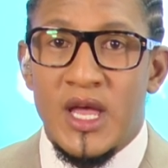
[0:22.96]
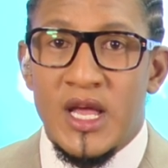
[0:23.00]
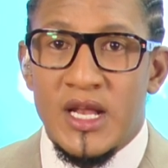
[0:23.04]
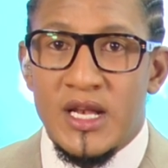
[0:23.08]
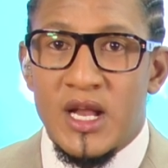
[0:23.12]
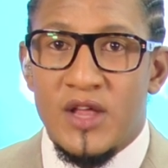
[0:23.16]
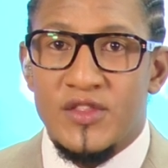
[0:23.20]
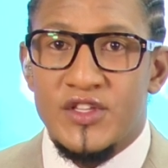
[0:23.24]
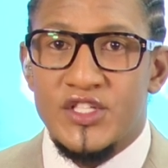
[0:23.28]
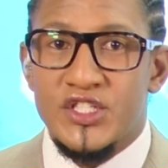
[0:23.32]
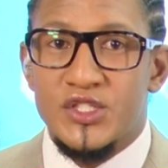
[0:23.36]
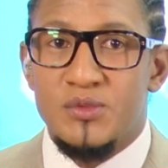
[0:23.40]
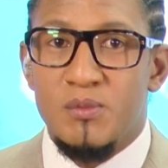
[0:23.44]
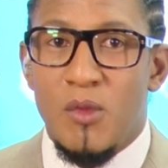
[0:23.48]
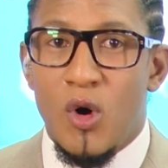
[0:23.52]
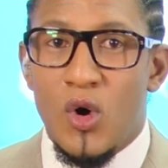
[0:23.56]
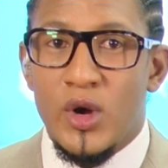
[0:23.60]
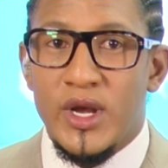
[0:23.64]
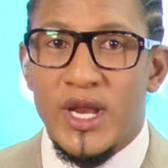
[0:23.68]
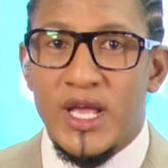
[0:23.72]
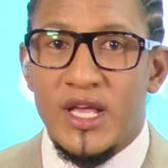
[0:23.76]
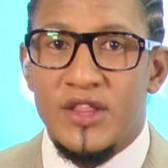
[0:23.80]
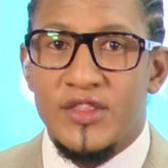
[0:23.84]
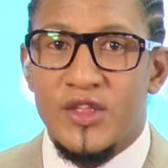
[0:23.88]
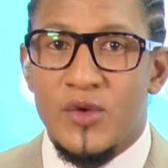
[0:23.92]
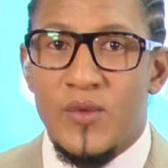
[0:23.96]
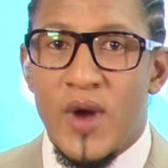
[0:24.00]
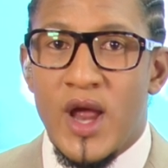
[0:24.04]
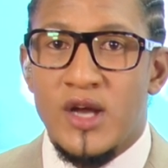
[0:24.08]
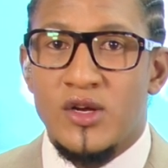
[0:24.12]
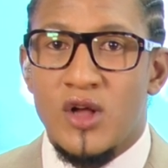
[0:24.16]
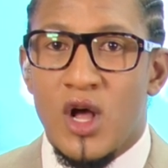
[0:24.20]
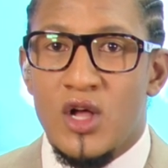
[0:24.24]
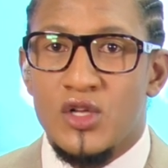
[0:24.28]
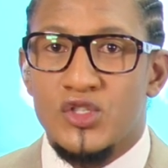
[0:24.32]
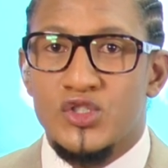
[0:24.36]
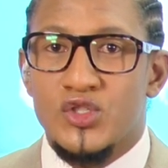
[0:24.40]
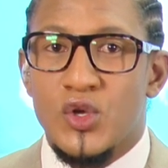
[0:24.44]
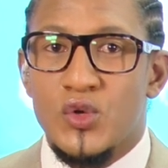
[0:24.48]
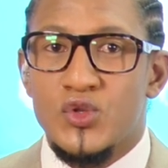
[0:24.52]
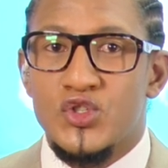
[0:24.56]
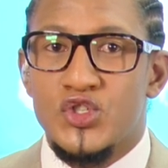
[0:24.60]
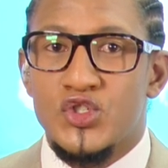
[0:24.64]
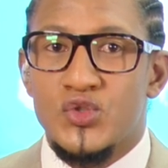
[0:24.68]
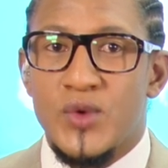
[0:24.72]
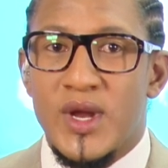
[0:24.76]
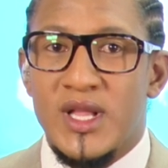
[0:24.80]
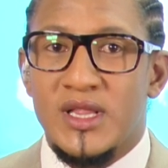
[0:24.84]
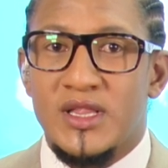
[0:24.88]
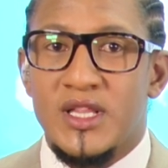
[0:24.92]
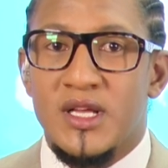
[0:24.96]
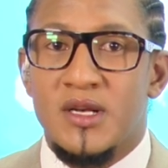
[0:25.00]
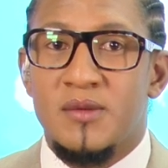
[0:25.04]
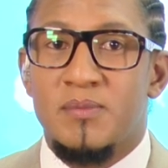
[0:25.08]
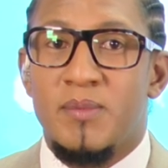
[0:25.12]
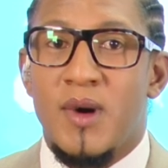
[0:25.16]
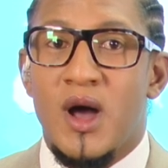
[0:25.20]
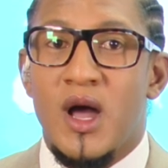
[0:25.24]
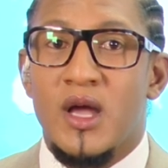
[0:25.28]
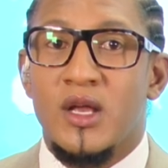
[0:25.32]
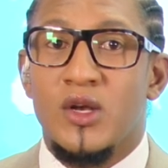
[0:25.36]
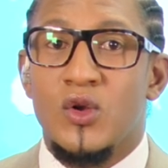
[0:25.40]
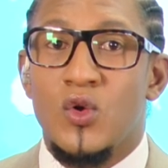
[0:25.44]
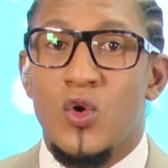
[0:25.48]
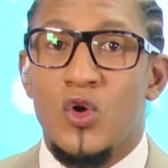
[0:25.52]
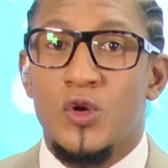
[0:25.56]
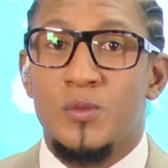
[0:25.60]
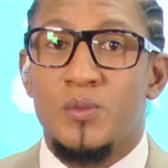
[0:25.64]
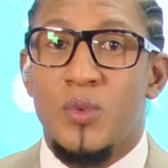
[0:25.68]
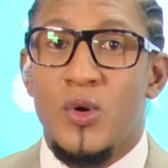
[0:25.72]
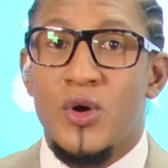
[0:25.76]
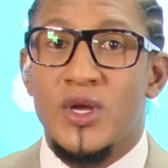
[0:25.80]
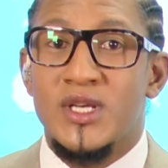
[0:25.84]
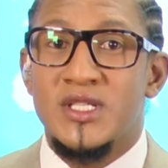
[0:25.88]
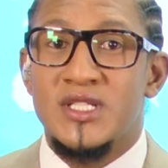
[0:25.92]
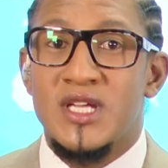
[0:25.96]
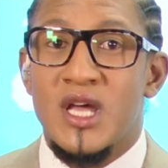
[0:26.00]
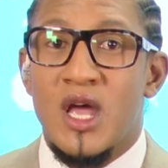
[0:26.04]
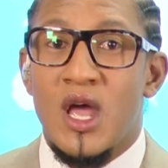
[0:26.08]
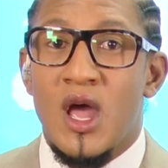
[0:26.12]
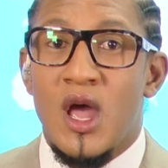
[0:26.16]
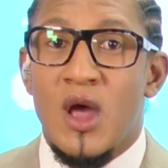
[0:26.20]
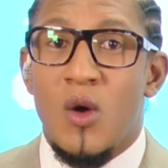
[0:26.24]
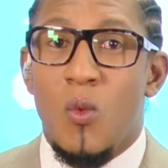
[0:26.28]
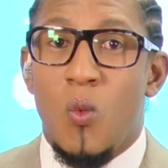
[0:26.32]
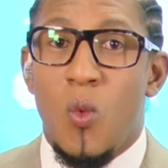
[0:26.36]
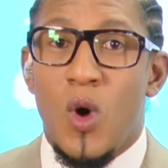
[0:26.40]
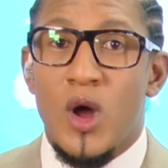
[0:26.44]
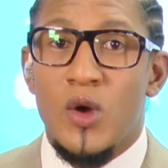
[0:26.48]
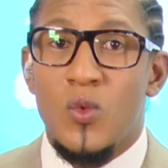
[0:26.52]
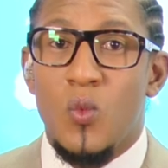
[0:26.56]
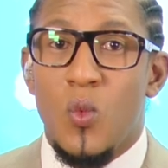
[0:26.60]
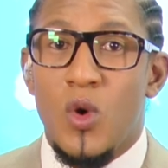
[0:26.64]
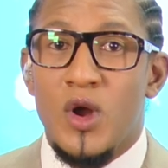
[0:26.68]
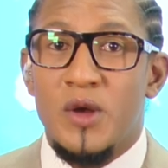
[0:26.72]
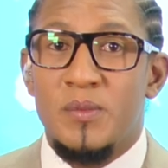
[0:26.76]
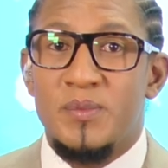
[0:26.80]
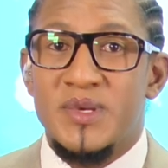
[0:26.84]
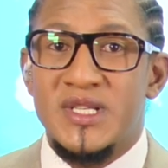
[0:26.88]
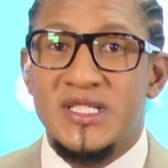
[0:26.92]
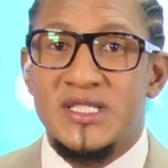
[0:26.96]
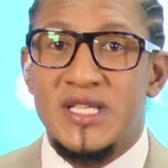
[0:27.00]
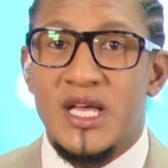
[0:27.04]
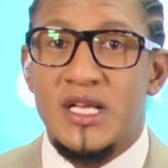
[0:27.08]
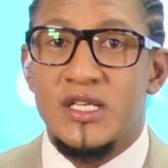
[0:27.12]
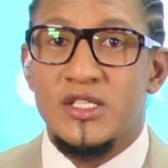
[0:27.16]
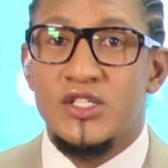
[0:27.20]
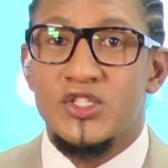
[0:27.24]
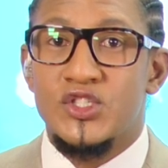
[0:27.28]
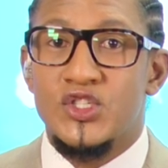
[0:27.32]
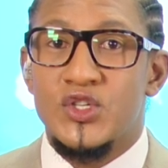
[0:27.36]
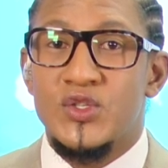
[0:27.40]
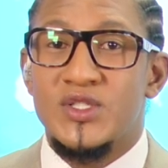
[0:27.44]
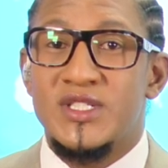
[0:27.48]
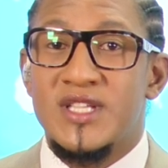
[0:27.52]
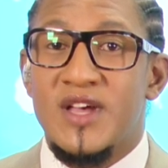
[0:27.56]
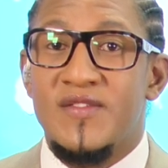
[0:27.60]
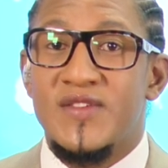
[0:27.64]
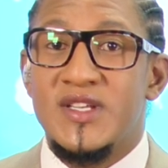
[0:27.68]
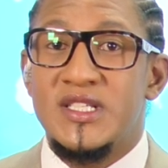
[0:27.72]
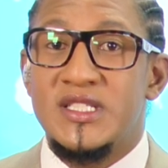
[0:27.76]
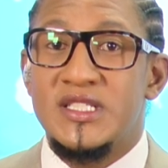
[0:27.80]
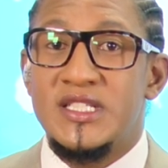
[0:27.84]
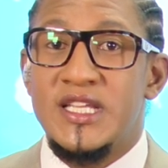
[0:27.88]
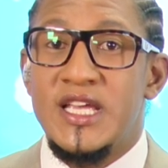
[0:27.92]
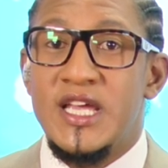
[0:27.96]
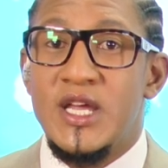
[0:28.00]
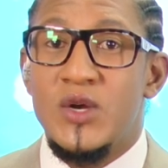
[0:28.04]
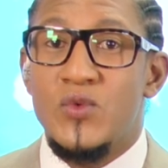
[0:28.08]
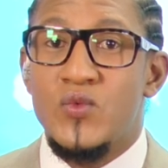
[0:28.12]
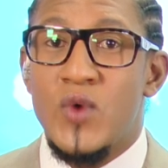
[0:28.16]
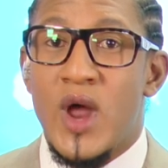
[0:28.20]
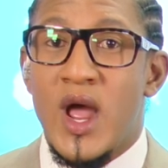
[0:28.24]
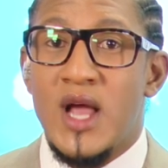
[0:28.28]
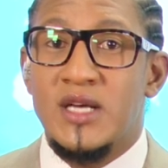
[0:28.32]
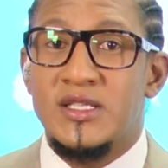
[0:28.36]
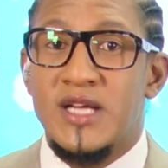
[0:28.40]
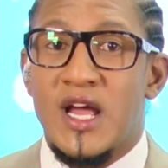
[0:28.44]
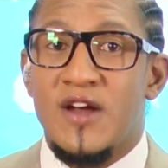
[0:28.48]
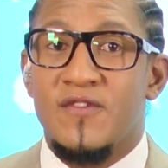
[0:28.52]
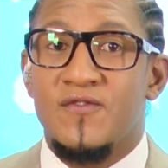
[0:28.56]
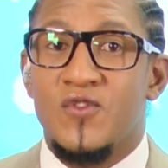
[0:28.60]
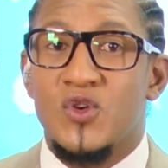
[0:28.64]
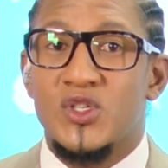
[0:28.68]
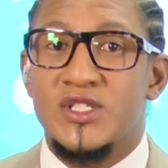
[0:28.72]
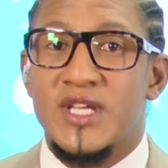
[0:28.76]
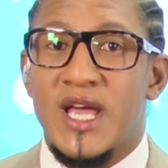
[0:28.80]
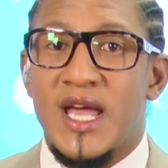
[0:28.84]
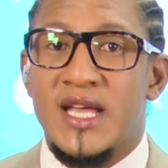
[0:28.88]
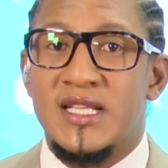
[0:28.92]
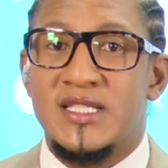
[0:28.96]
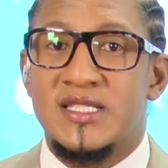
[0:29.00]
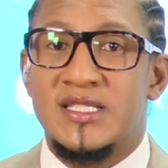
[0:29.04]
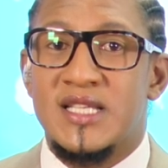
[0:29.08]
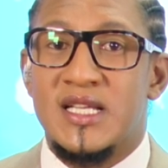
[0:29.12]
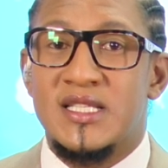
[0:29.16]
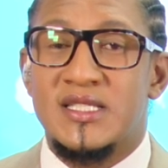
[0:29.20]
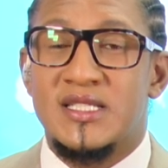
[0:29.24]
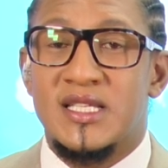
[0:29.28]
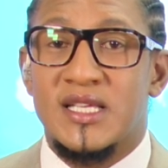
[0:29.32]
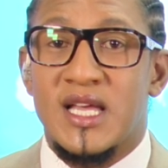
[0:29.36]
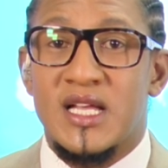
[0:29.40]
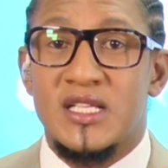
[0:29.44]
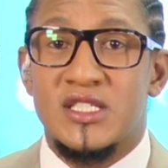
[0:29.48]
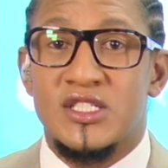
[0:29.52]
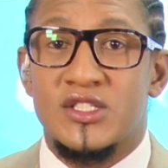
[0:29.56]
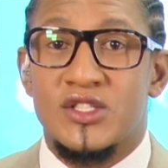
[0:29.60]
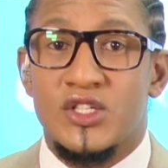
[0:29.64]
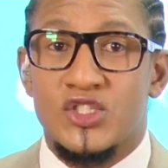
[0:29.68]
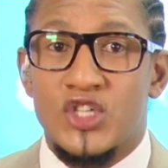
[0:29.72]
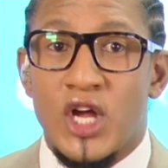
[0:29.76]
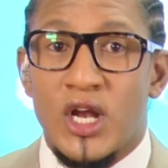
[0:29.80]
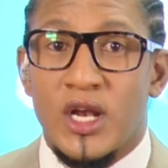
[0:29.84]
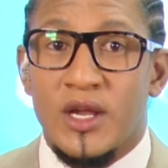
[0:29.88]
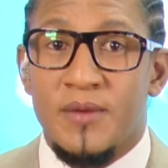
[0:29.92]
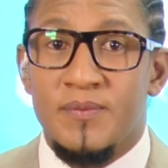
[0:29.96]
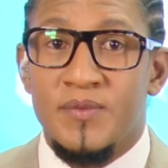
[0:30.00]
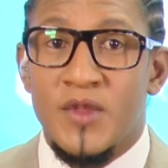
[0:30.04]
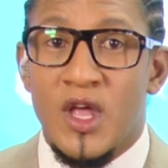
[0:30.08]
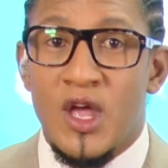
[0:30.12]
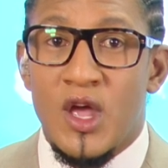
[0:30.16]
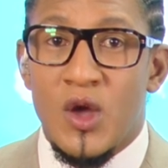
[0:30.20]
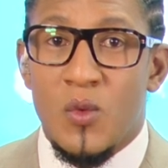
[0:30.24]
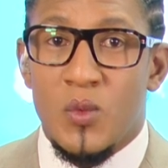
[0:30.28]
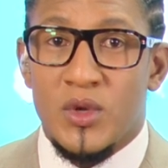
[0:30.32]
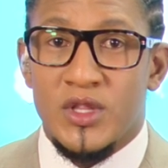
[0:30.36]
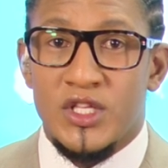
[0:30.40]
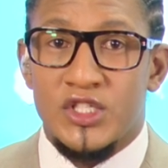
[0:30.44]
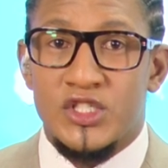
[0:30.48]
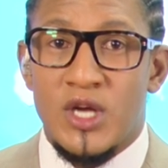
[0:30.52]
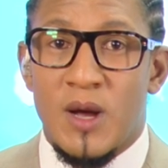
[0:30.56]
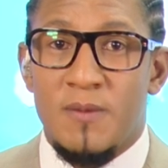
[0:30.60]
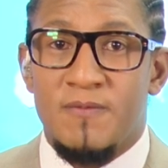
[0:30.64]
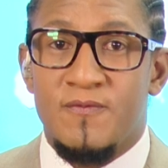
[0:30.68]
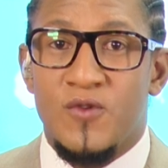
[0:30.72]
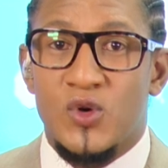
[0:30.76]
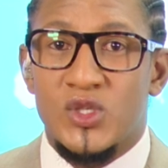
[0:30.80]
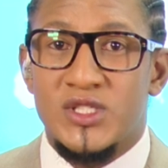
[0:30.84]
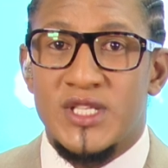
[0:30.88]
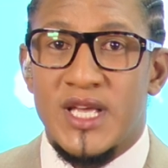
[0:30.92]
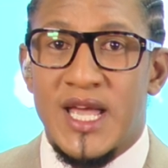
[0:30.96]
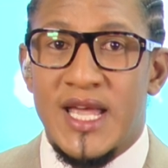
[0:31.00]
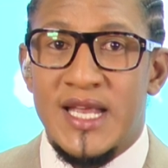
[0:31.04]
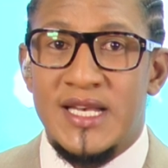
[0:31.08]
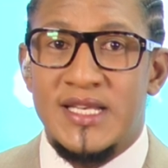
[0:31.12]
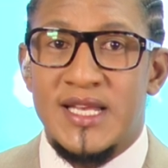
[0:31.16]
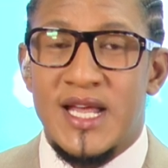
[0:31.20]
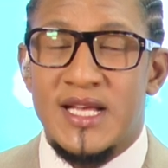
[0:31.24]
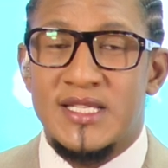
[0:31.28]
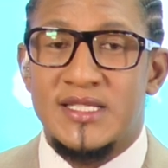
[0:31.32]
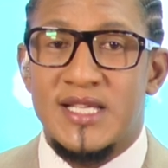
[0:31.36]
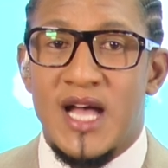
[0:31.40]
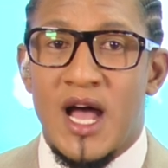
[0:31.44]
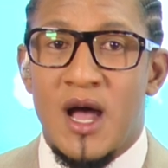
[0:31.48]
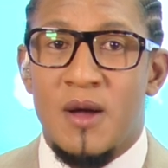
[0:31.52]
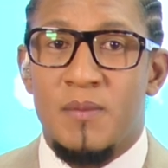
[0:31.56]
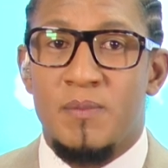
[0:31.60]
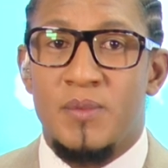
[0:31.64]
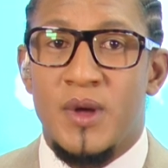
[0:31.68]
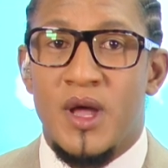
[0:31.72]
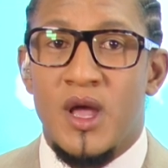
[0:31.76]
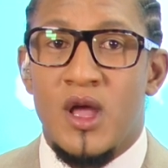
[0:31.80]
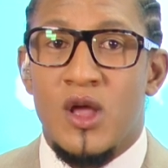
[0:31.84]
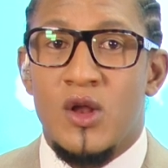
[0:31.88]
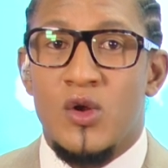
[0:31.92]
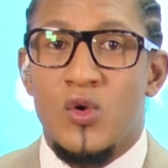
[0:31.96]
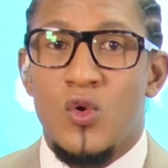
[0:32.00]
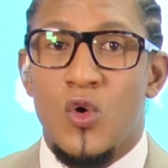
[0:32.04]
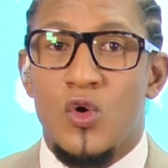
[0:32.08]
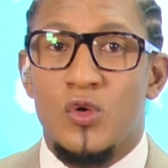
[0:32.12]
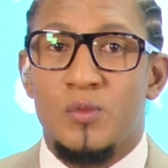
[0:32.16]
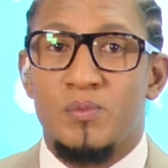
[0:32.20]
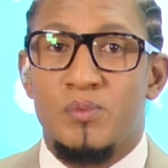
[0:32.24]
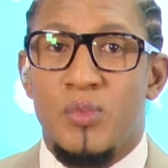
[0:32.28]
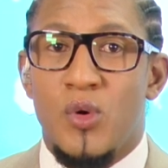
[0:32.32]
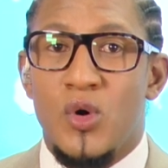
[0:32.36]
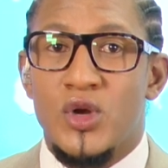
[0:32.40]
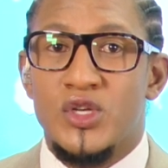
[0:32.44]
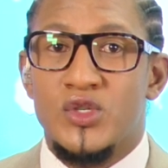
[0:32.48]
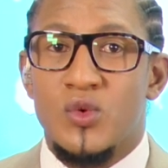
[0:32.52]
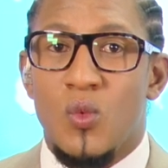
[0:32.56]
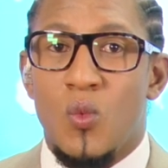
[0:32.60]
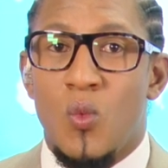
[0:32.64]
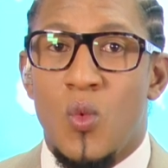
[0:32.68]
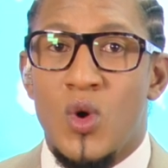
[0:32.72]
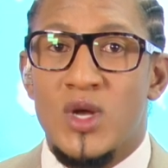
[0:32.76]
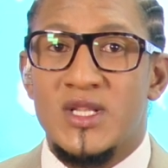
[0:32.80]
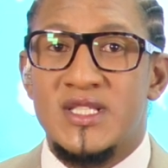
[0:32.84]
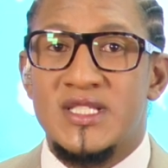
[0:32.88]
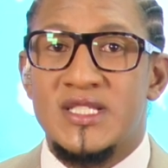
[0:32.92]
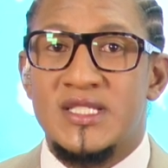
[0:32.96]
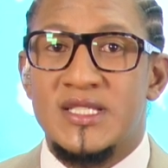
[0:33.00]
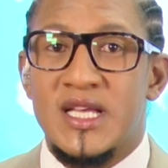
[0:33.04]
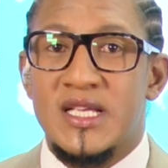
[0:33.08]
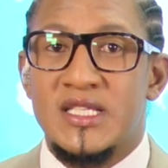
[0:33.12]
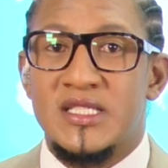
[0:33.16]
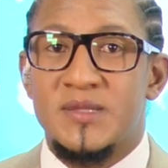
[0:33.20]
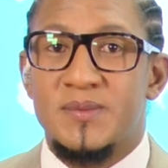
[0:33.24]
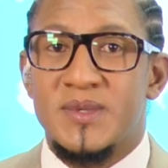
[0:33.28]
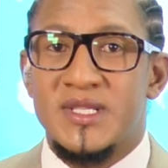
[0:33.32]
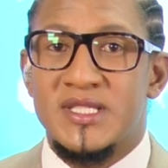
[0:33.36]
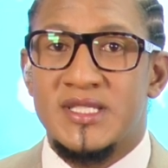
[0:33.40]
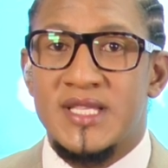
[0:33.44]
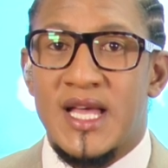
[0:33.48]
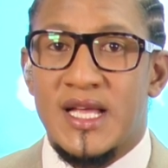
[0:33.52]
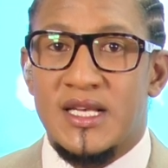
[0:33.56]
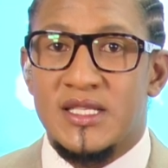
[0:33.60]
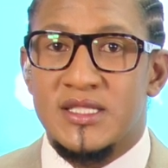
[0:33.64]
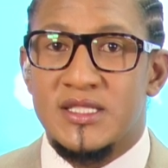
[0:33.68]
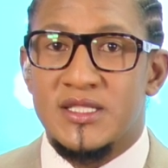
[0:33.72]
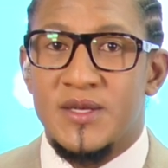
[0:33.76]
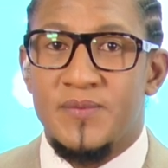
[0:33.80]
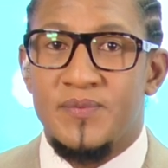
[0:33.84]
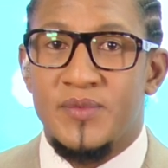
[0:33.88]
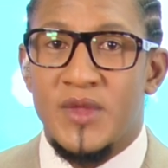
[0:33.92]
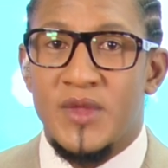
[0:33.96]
Now, this morning, the rand also strengthened by 0.11% to 17 rand and 48 cents against the dollar, with the top 40 index up 0.16%.